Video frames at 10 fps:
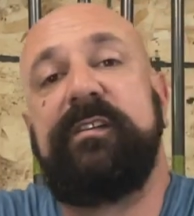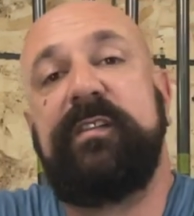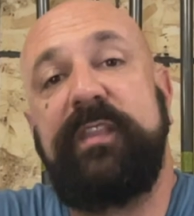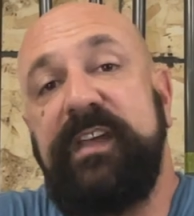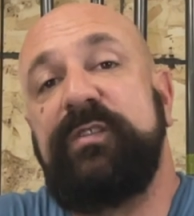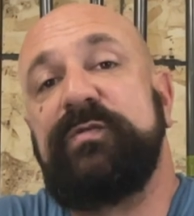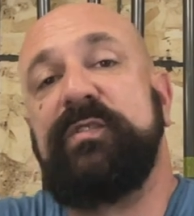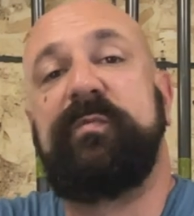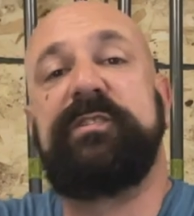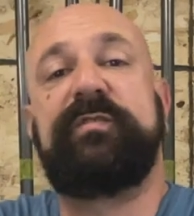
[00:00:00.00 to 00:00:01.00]
Thank you so
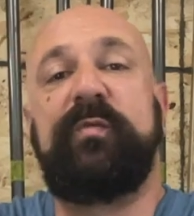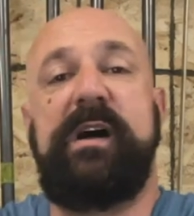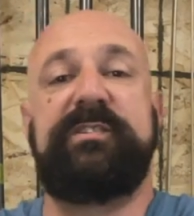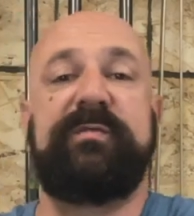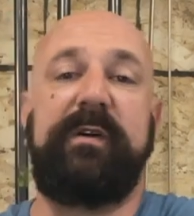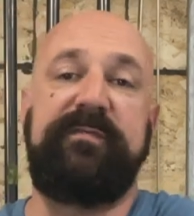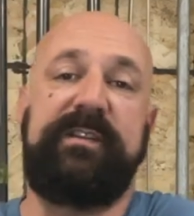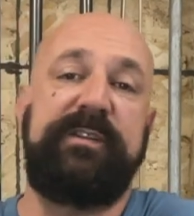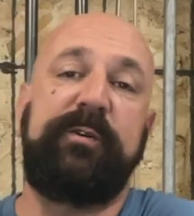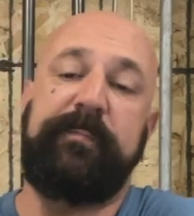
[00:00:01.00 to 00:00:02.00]
much for watching my
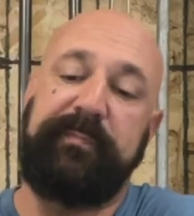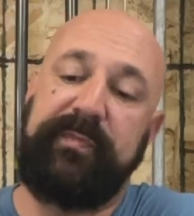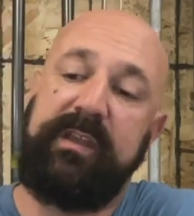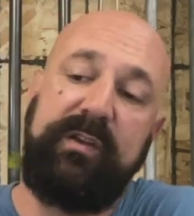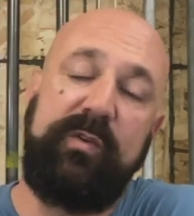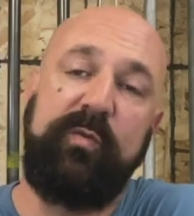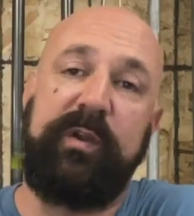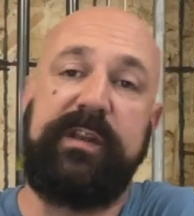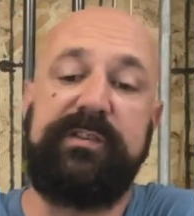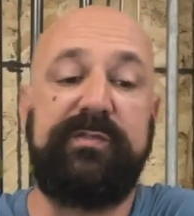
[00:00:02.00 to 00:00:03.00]
video. We're
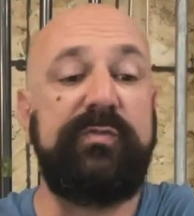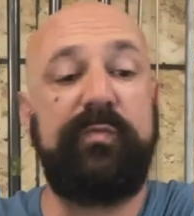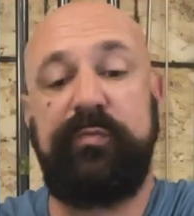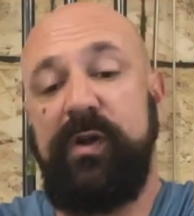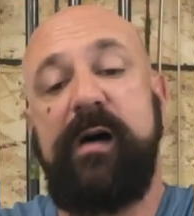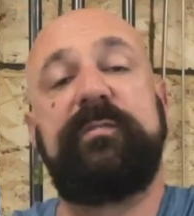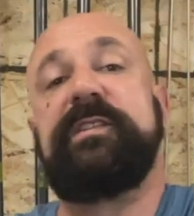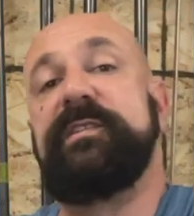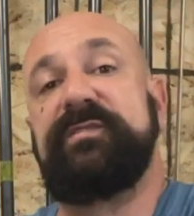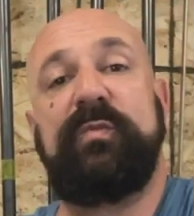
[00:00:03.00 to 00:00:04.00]
gonna do probably
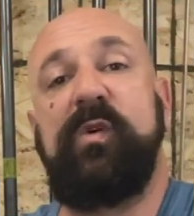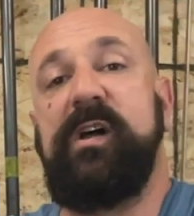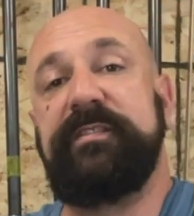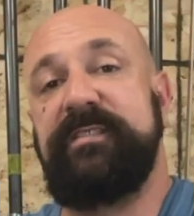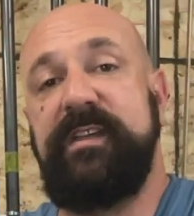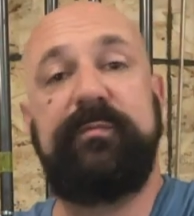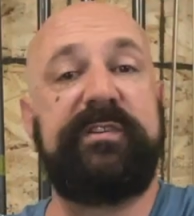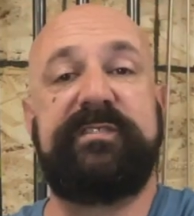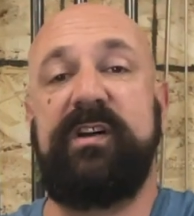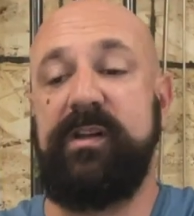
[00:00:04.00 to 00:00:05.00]
this DeWalt table
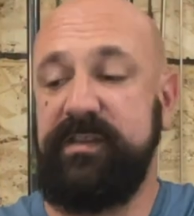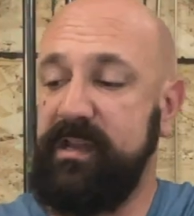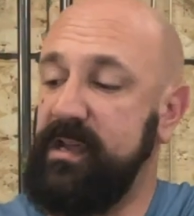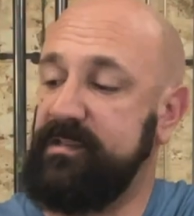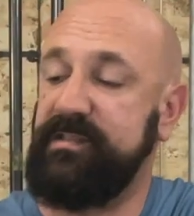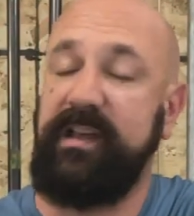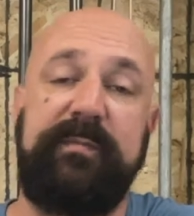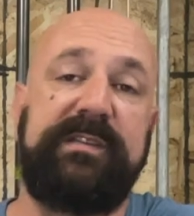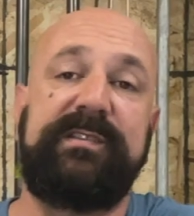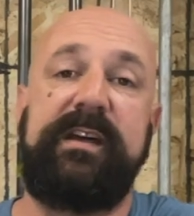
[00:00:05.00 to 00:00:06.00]
saw next.
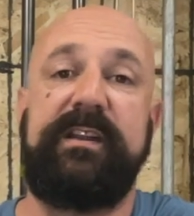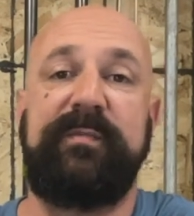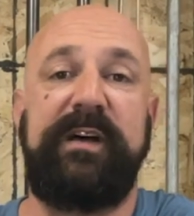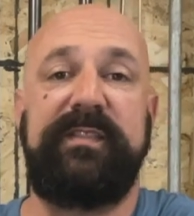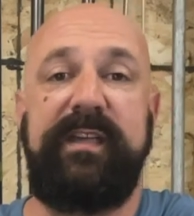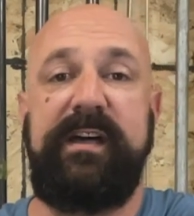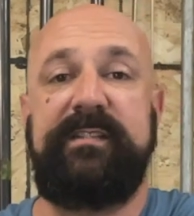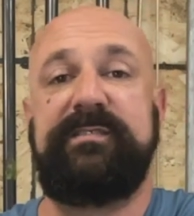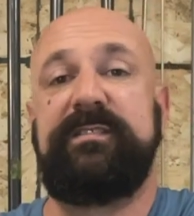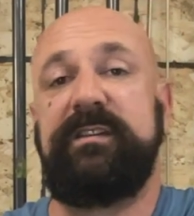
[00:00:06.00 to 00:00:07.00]
excited about
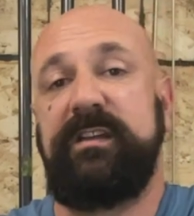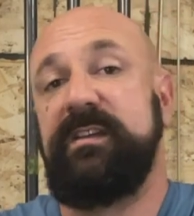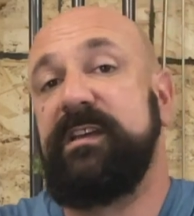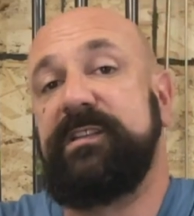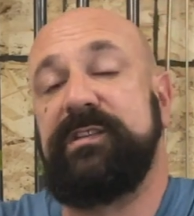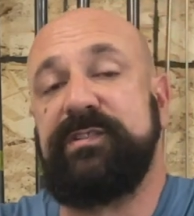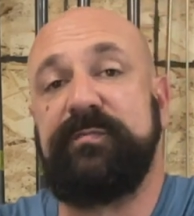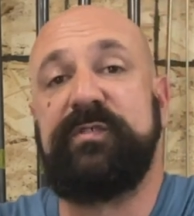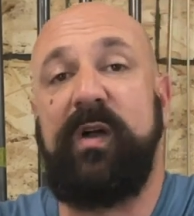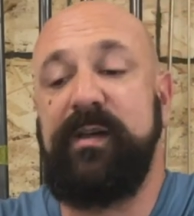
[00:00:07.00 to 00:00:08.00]
that. Hit the
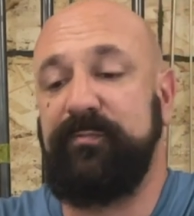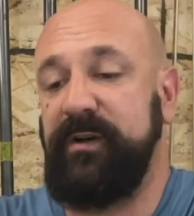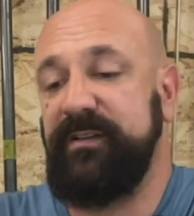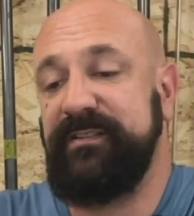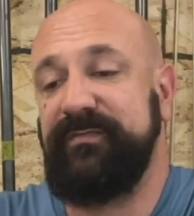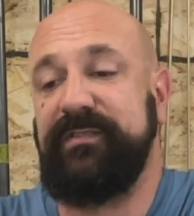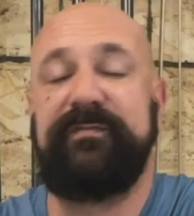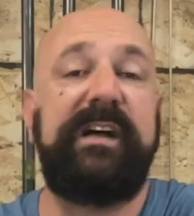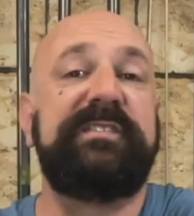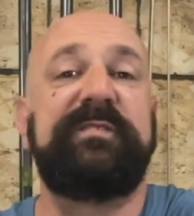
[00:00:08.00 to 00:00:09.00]
subscribe button if you
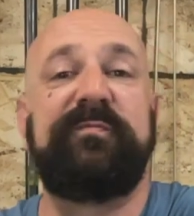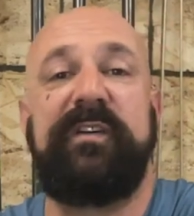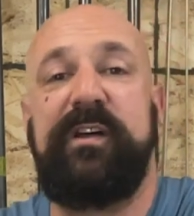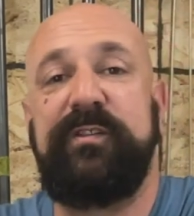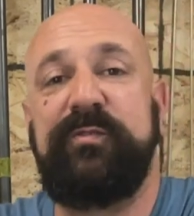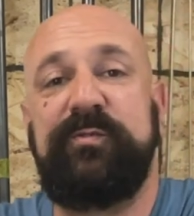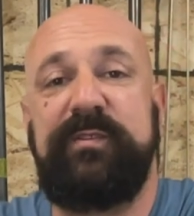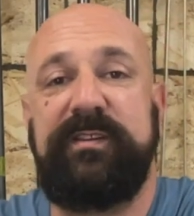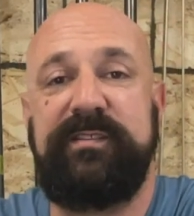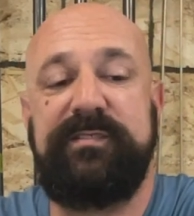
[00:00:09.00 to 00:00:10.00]
find some value
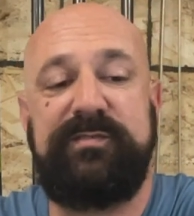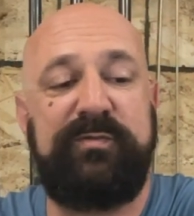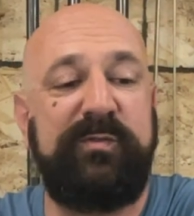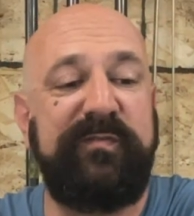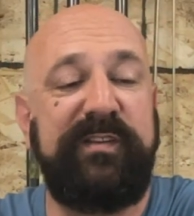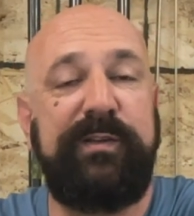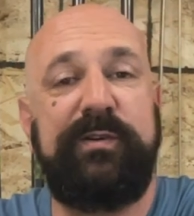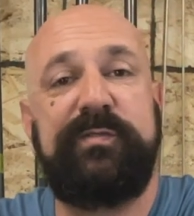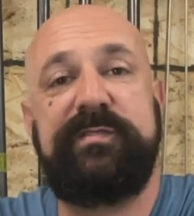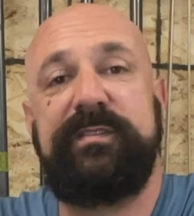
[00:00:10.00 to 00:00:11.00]
in these tool
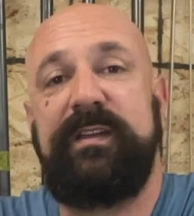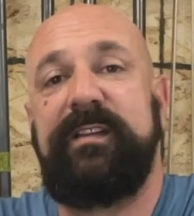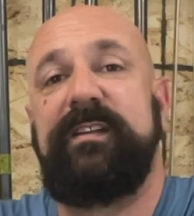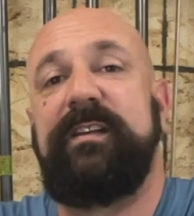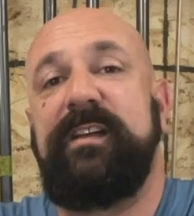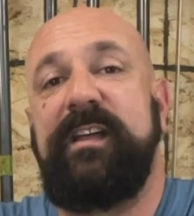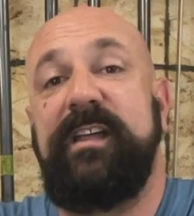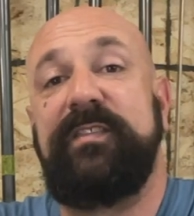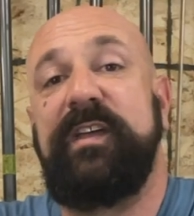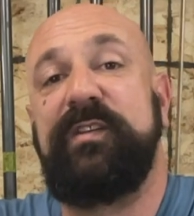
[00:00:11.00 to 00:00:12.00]
videos,
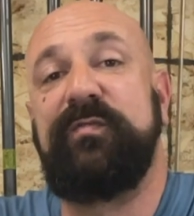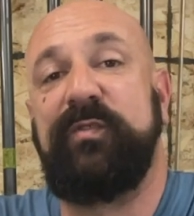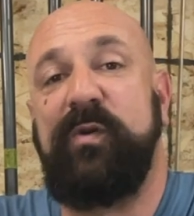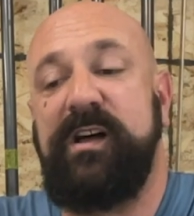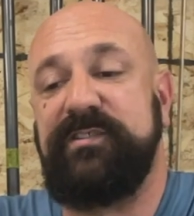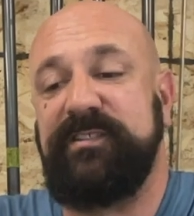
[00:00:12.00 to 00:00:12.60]
and thank you for watching.